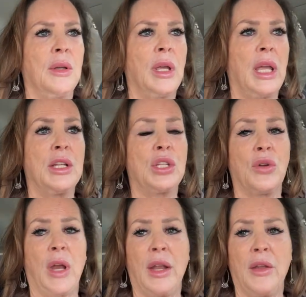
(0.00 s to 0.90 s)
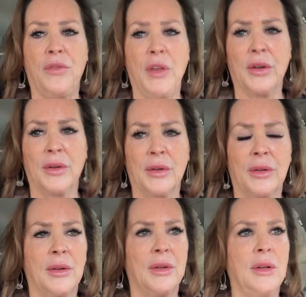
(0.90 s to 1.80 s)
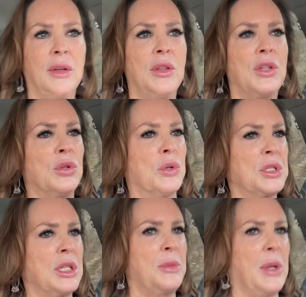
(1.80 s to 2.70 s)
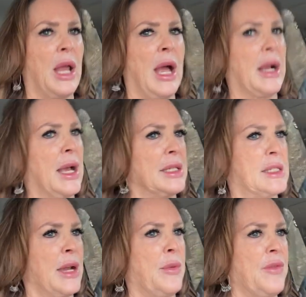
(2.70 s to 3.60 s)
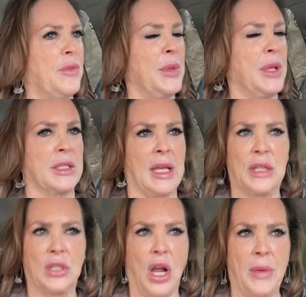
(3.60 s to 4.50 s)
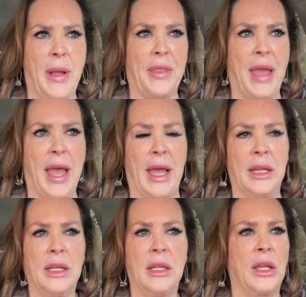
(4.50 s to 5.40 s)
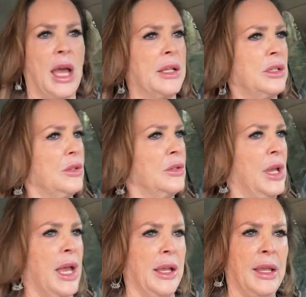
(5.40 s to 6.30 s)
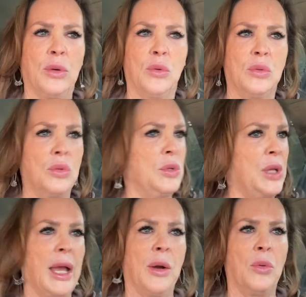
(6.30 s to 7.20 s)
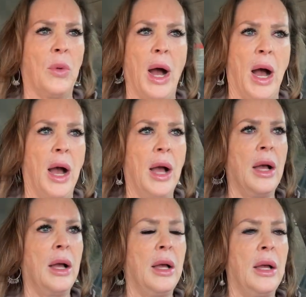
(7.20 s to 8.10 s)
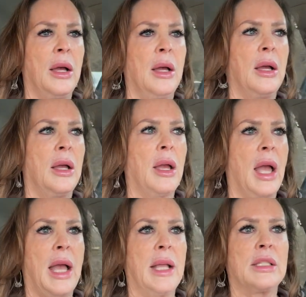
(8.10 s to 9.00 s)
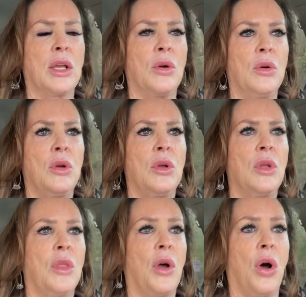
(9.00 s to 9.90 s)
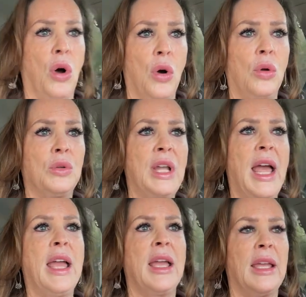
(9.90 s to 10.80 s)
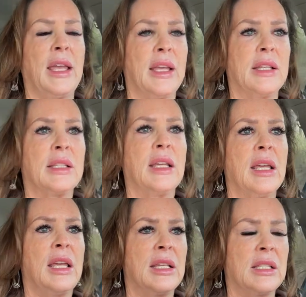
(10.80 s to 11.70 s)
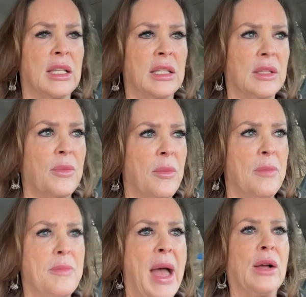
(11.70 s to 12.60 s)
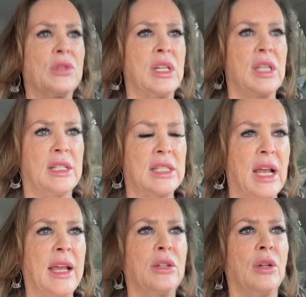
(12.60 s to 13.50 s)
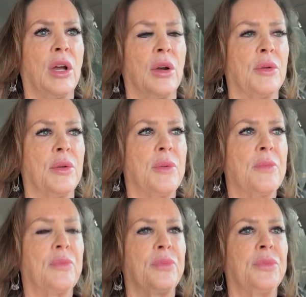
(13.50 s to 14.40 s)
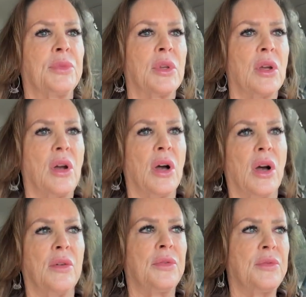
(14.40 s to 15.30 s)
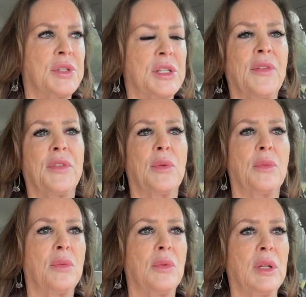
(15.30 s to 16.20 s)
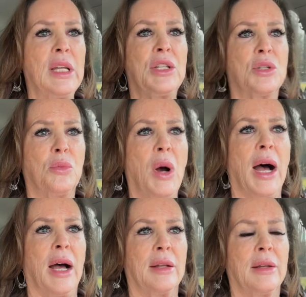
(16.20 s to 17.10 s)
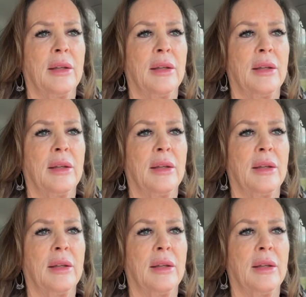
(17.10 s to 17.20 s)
It is creating fear. The doors need to be locked. Got to stay away from this. Got to talk about that. Got to, you yeah, yeah, ooh, yeah, ooh, what? And so the whole day is is this mounting cyclone of stuff that leads to what?